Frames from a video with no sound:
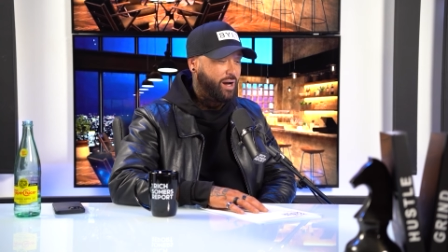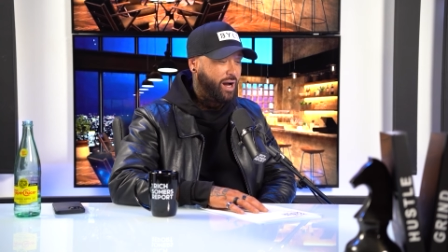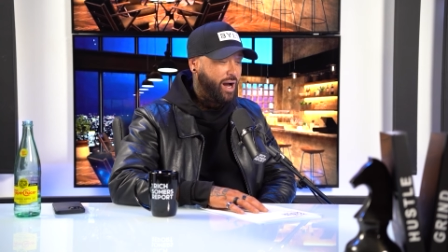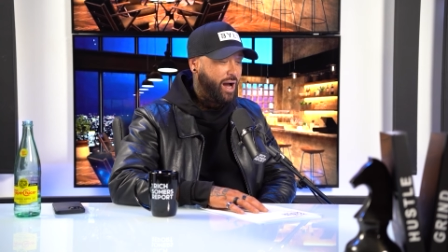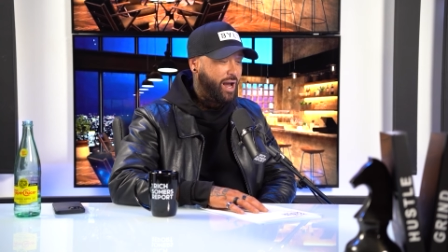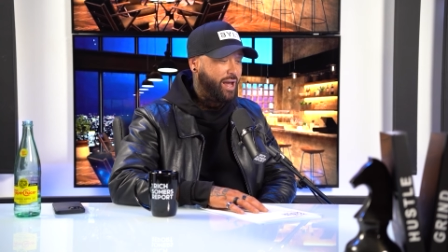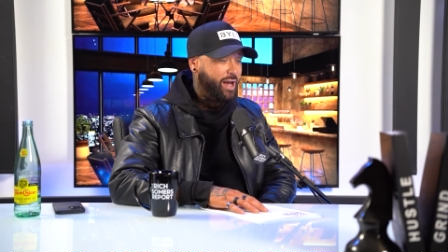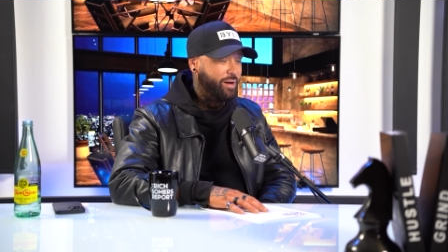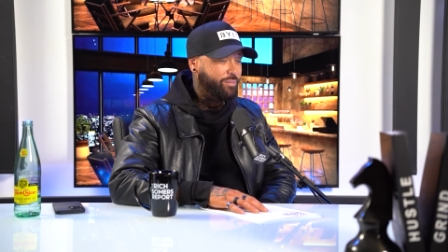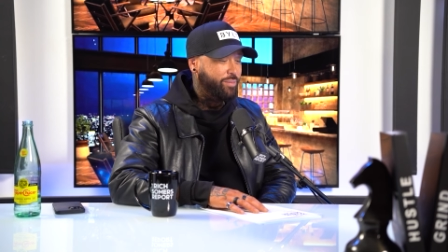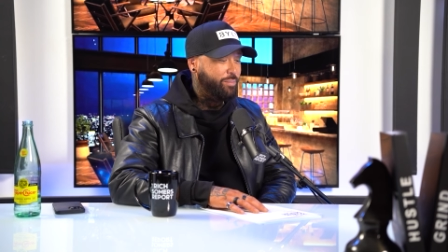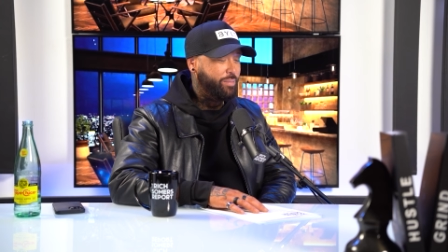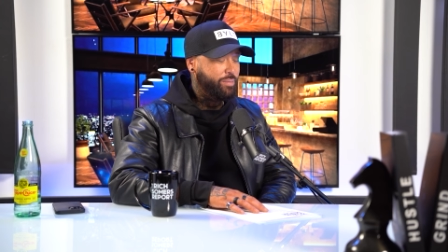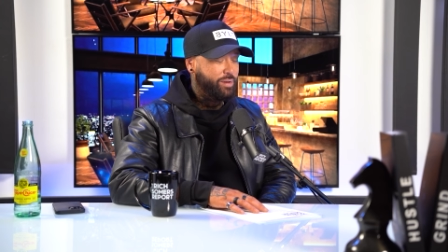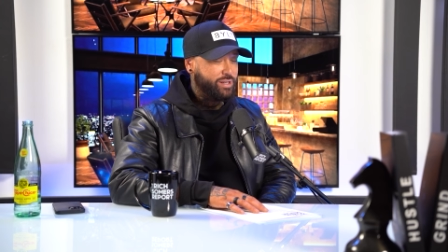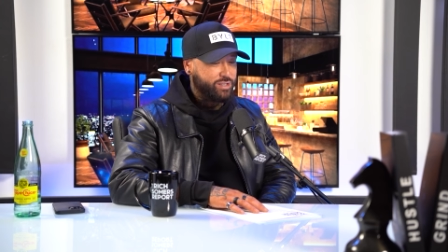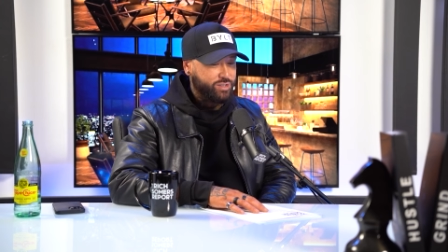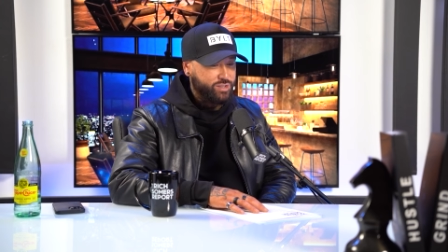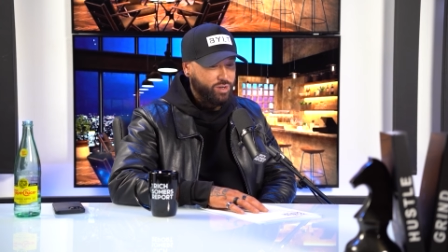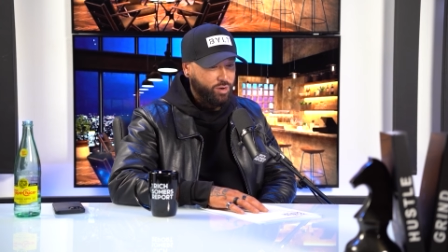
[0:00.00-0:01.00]
I'm a
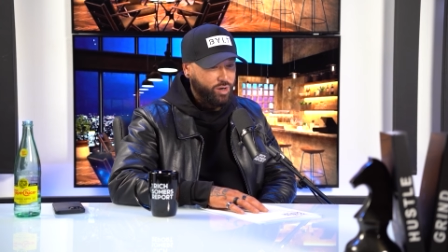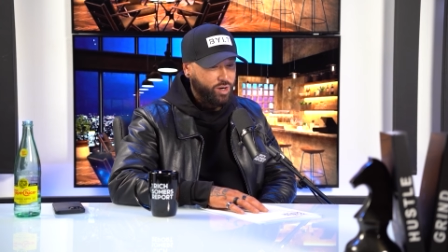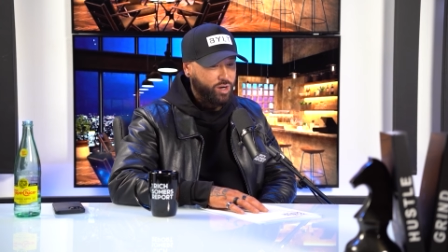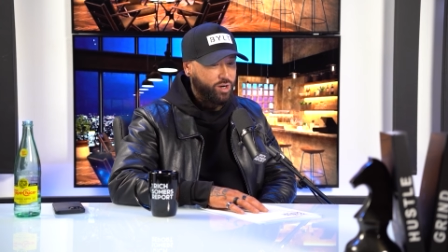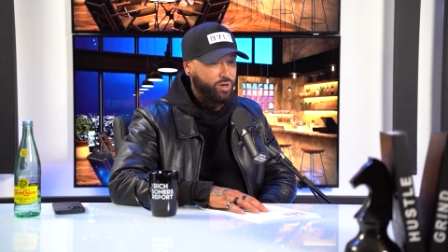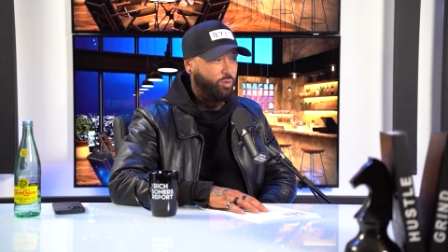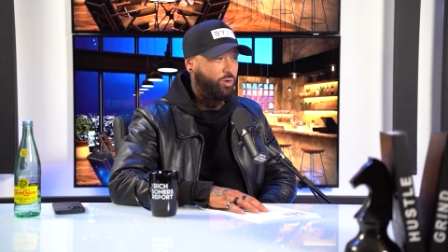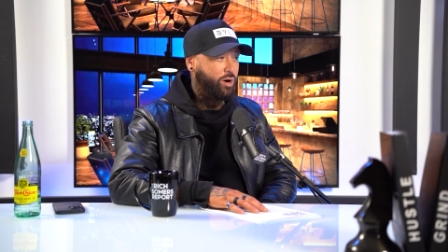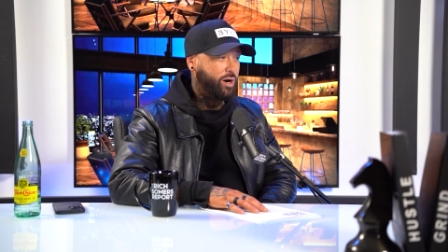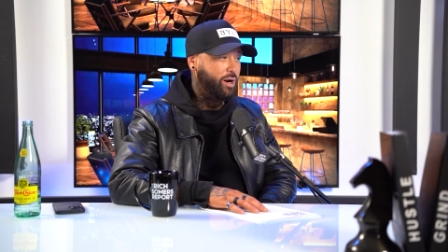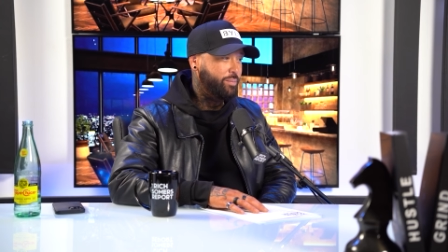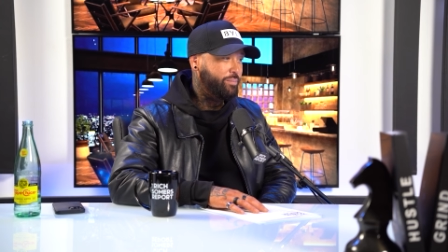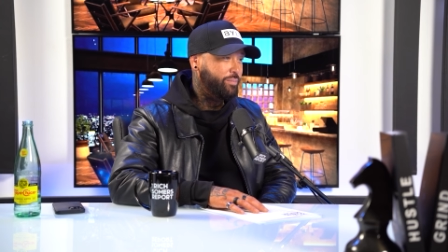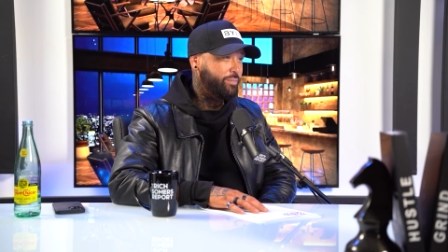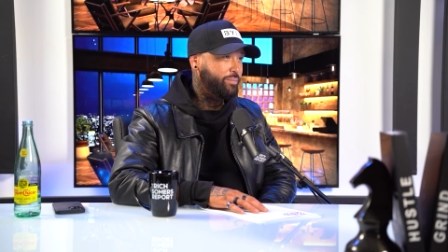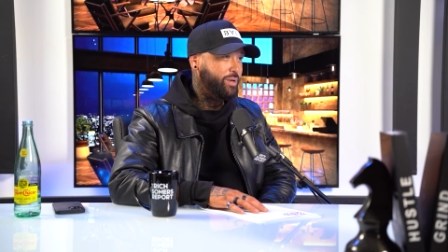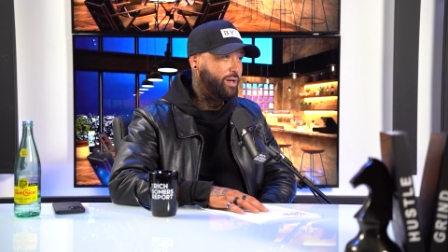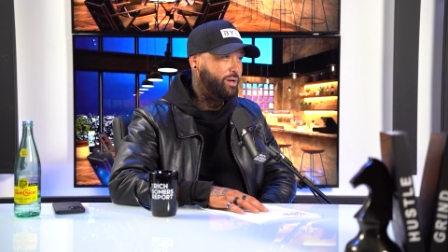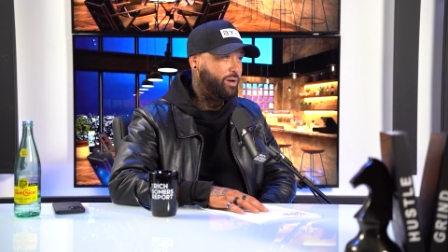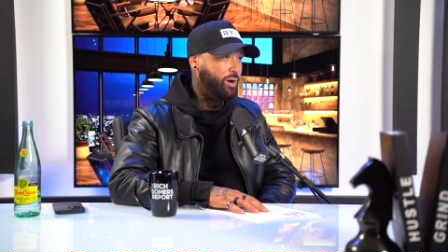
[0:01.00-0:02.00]
business owner, or
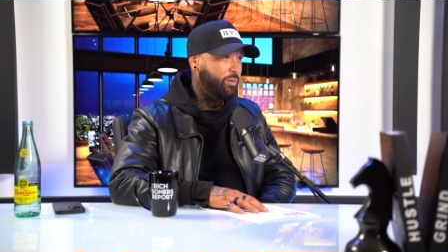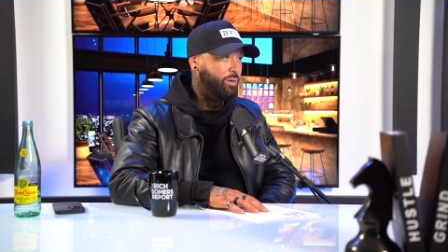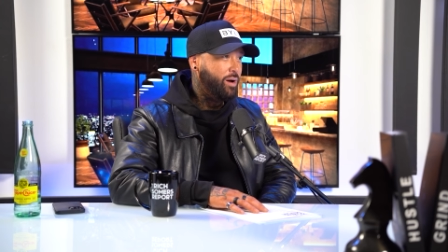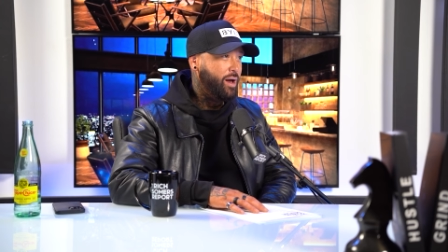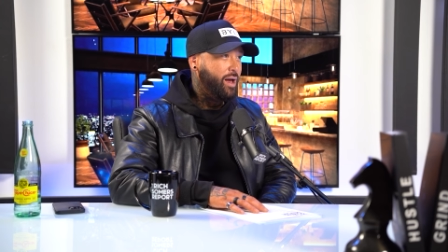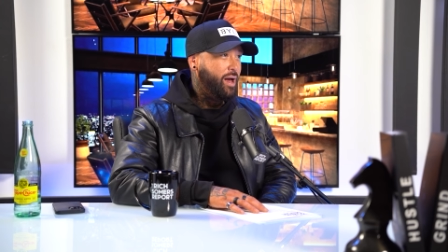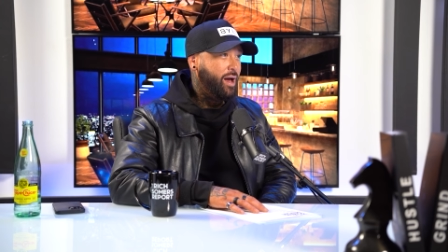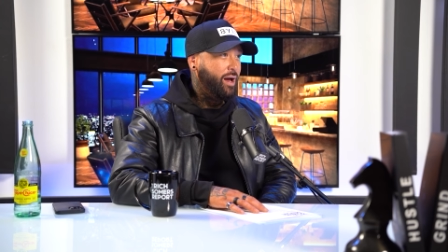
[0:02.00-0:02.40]
I'm, you know,